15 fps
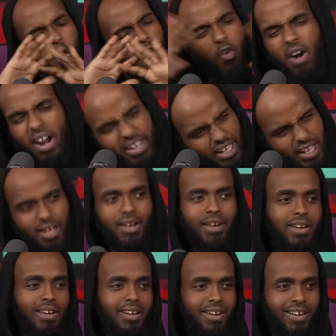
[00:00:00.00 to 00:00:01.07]
Already.
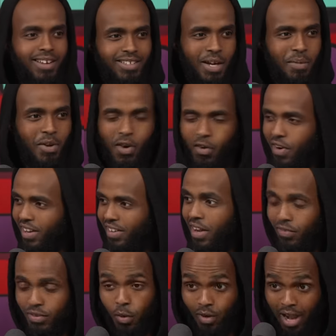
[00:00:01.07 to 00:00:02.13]
Do you know what I mean? Already,
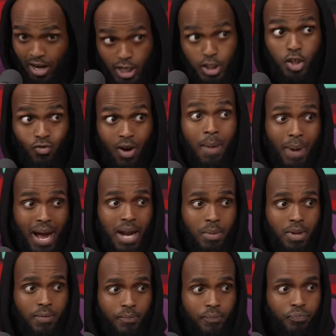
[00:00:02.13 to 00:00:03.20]
yeah, like literally Your right
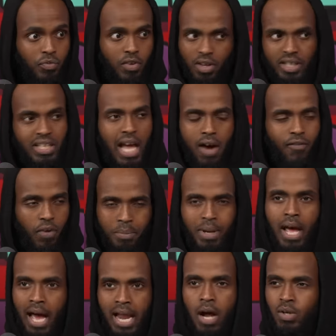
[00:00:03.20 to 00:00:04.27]
me. told you from that. Yeah, from
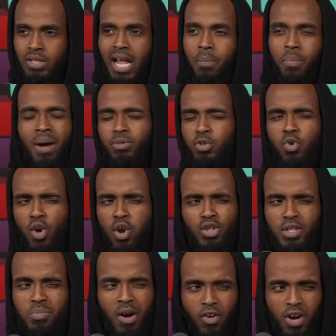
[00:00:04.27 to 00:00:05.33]
there. So. I was like, but I'm too
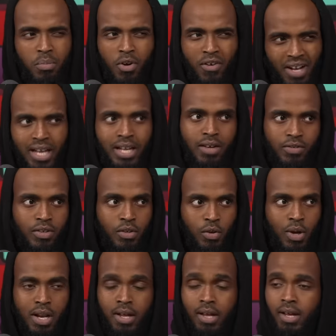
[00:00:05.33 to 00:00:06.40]
close to my crib. You're an idiot to
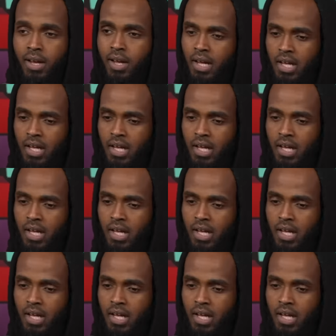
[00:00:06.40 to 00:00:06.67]
do it here.